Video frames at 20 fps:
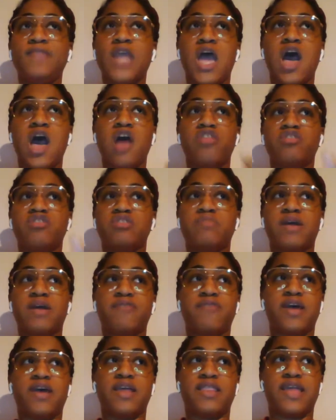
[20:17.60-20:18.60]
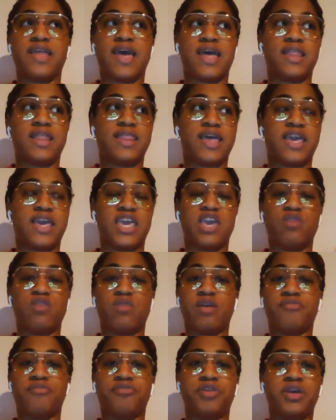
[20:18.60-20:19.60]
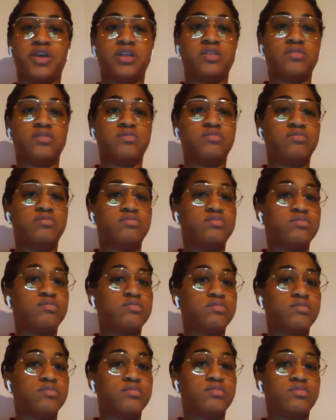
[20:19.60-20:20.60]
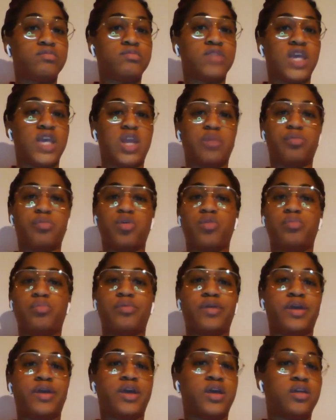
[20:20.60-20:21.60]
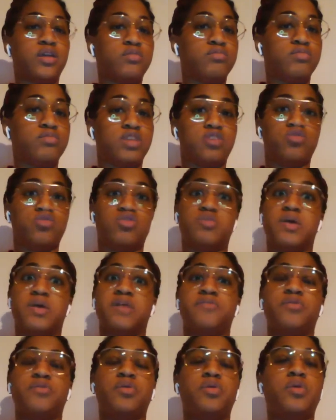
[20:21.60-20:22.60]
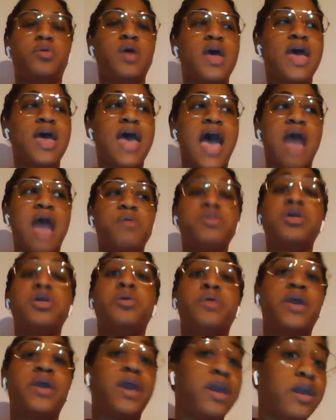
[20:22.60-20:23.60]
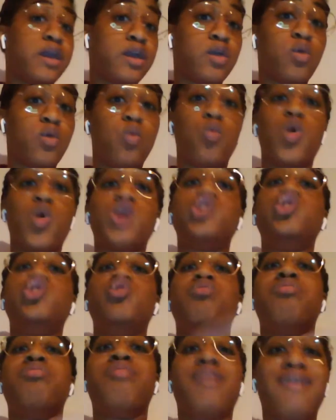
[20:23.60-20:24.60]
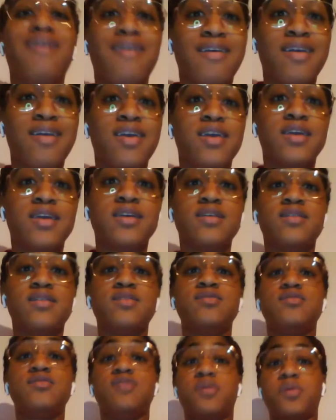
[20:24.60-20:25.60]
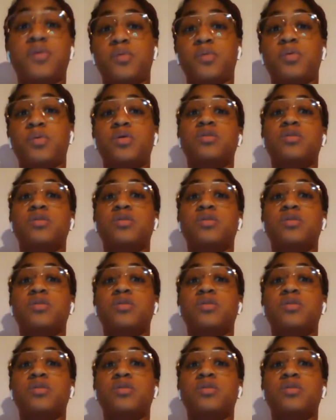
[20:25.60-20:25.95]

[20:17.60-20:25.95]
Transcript: Others might find that like irreverent, inappropriate, disrespectful. I really don't care what you think. So